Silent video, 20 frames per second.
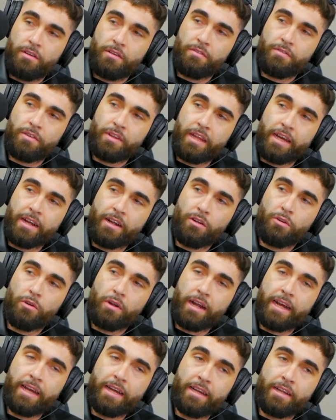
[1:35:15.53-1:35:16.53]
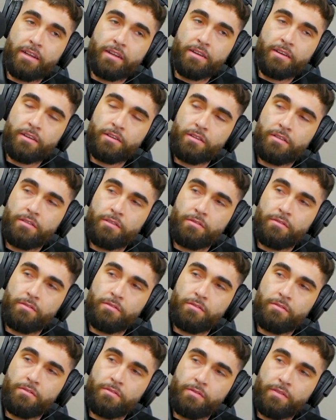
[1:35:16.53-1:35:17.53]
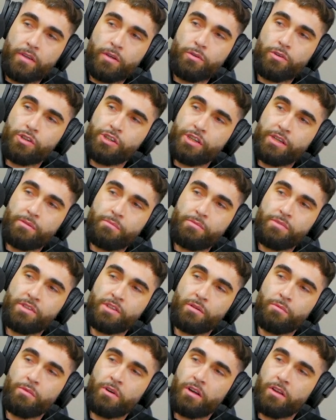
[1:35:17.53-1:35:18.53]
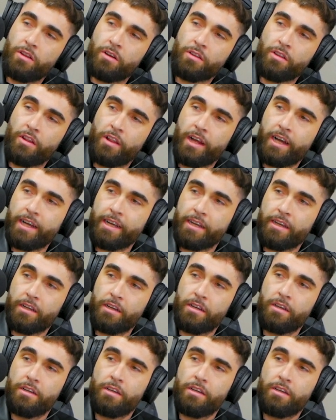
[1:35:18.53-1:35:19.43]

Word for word: for that grand viewership somewhere along the line.